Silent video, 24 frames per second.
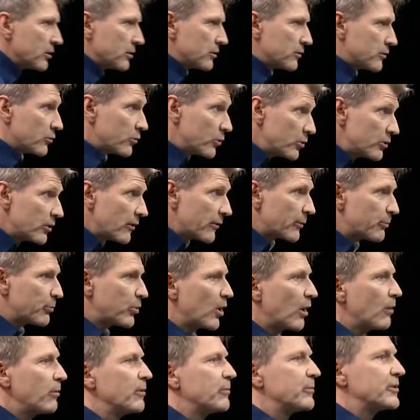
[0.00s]
The root of the
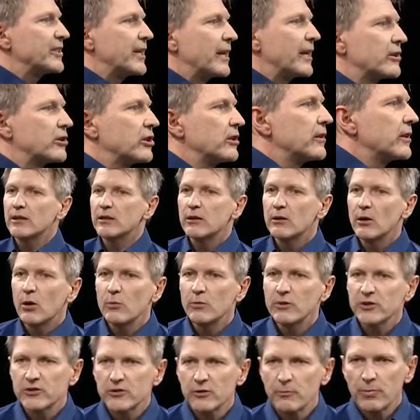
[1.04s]
problem is actually that global
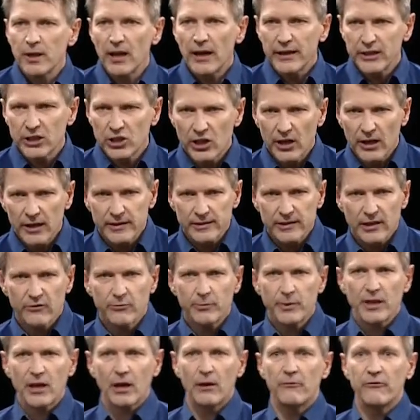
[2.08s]
supply chains have
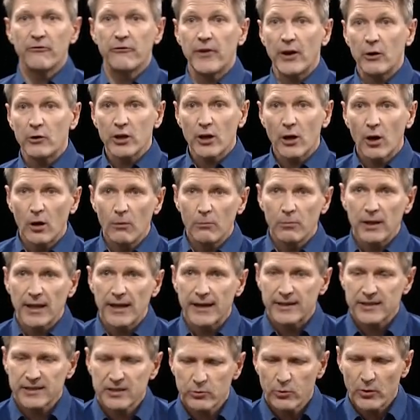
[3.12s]
become very
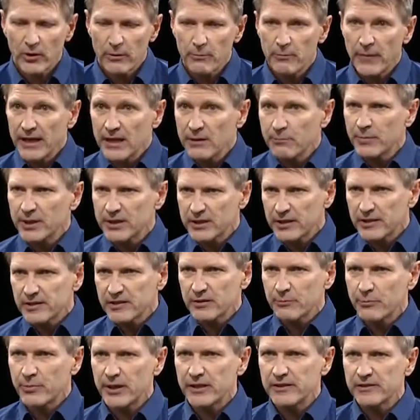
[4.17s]
complex with many
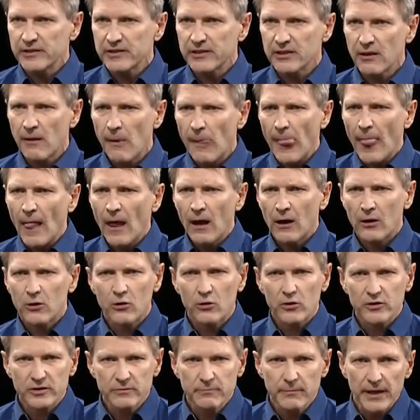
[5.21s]
participants
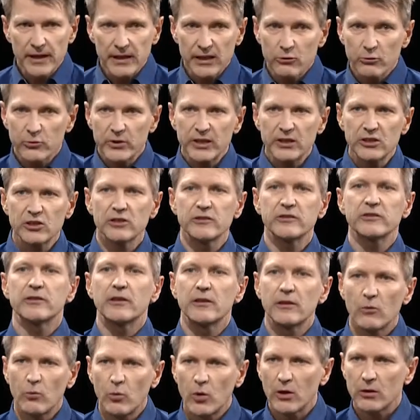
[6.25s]
across many regions in
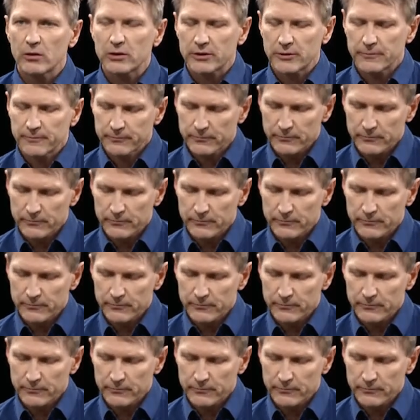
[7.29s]
the world.